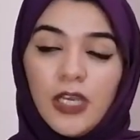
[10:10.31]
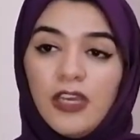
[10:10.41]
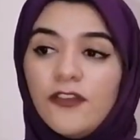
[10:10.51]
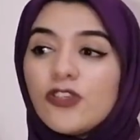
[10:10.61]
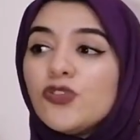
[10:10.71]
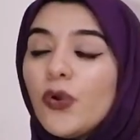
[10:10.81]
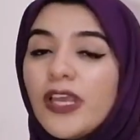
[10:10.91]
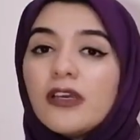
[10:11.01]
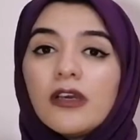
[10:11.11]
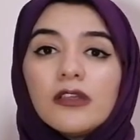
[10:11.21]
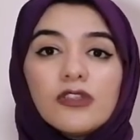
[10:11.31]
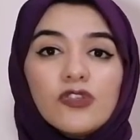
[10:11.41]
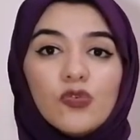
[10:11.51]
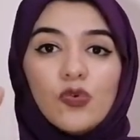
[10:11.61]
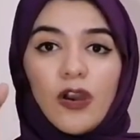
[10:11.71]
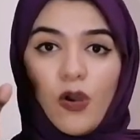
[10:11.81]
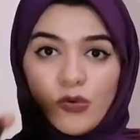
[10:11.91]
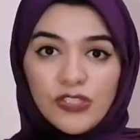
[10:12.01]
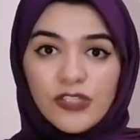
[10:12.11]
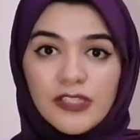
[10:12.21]
If you're talking to
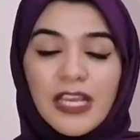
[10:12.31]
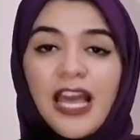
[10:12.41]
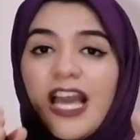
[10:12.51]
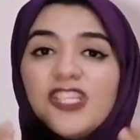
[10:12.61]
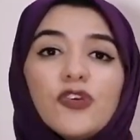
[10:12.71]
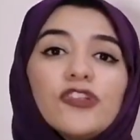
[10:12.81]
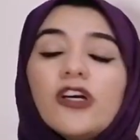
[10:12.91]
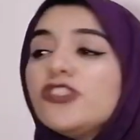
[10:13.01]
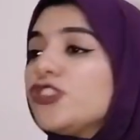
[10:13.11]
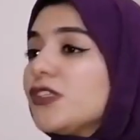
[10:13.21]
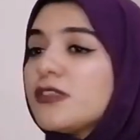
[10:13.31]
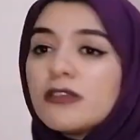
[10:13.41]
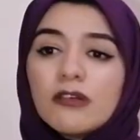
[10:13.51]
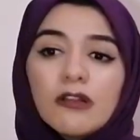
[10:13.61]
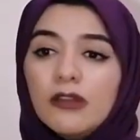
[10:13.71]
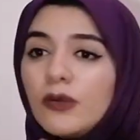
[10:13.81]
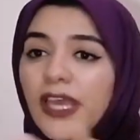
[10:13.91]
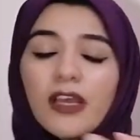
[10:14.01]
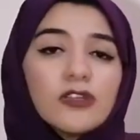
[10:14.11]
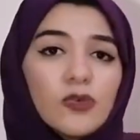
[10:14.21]
audience and you're not just
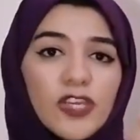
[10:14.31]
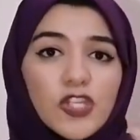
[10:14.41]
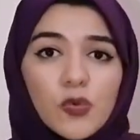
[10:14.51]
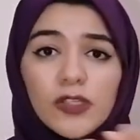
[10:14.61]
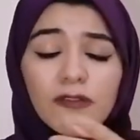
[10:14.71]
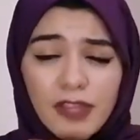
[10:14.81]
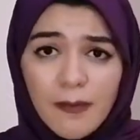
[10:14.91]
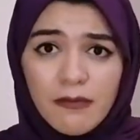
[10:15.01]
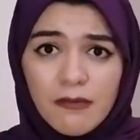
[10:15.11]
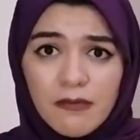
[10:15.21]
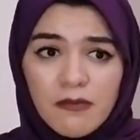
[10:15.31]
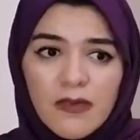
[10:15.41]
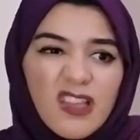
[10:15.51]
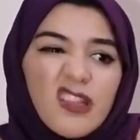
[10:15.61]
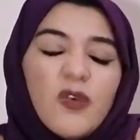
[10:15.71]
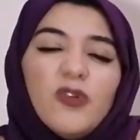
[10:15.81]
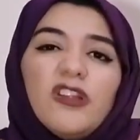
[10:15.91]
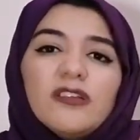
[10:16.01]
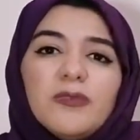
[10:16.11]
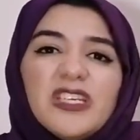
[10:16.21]
looking to each one of them, they will
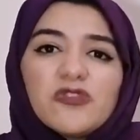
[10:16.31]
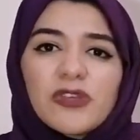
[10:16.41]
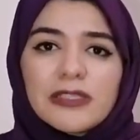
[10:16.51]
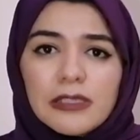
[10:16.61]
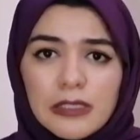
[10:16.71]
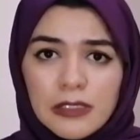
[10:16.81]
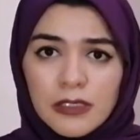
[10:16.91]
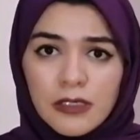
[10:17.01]
not be interested.